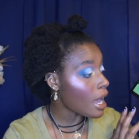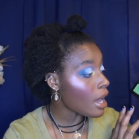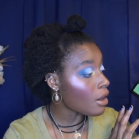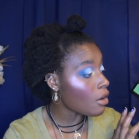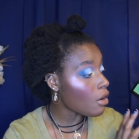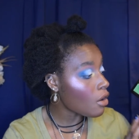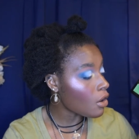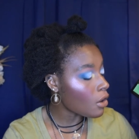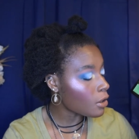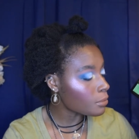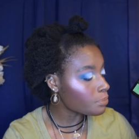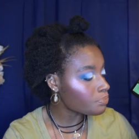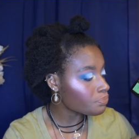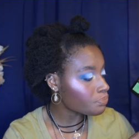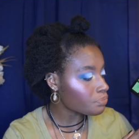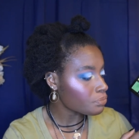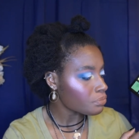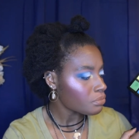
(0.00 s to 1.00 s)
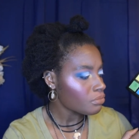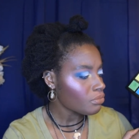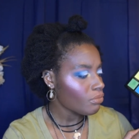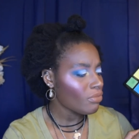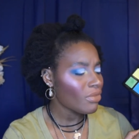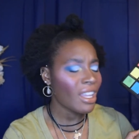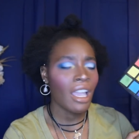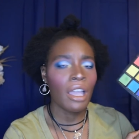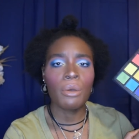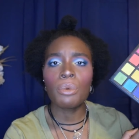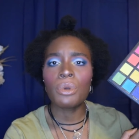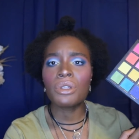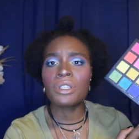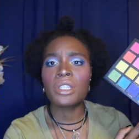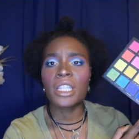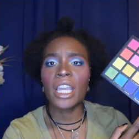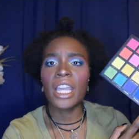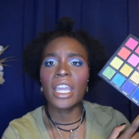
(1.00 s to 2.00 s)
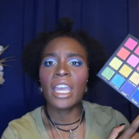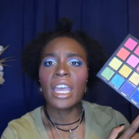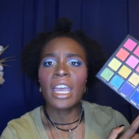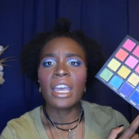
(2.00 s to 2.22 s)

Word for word: at all. I will say